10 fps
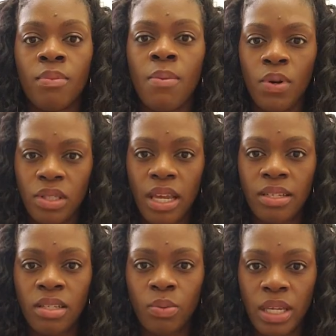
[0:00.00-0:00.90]
In most
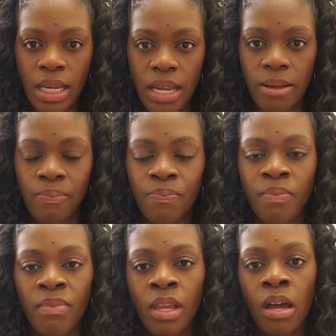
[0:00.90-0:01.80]
cases, we can.
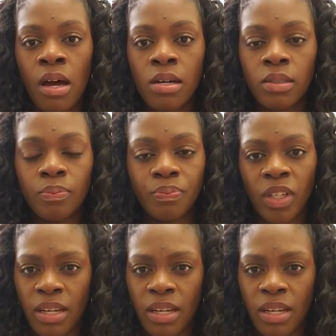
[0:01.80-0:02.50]
And